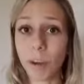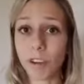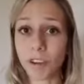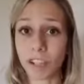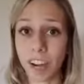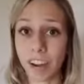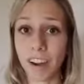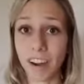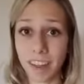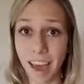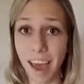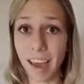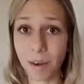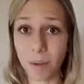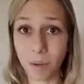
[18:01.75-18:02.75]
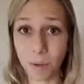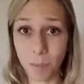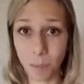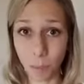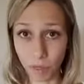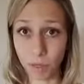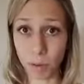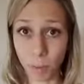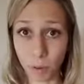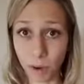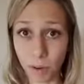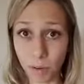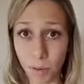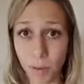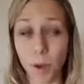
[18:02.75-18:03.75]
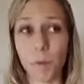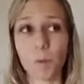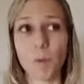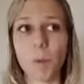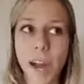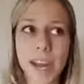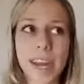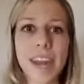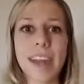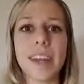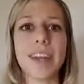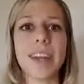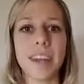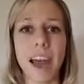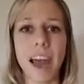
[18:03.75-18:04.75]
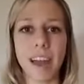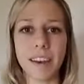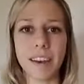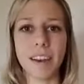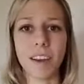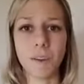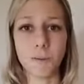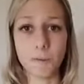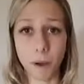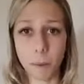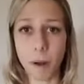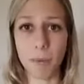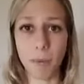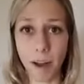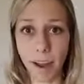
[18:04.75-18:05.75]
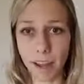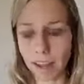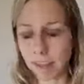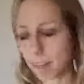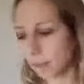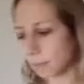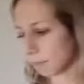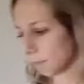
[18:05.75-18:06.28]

are sharing that with the world. We are radiating that from our bodies.